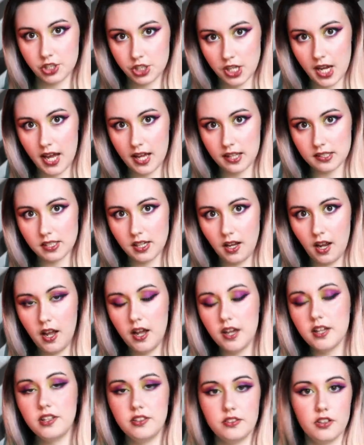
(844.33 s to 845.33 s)
the chat.
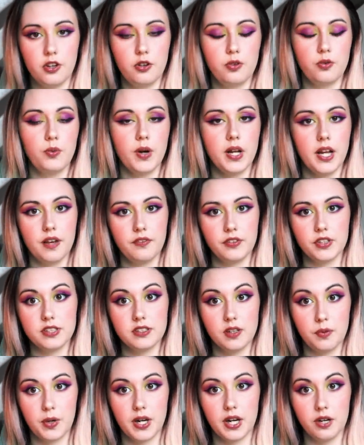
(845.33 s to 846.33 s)
So whenever
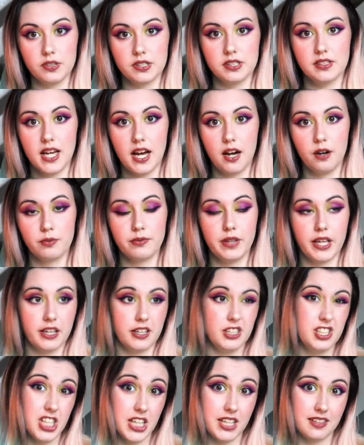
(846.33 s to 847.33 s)
someone else is out, they
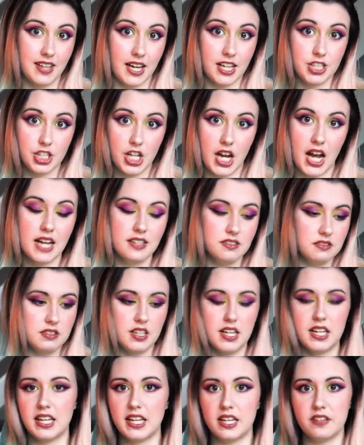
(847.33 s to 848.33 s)
can check that chat
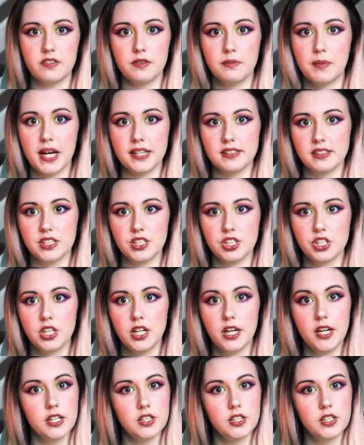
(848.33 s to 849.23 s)
and leave a message.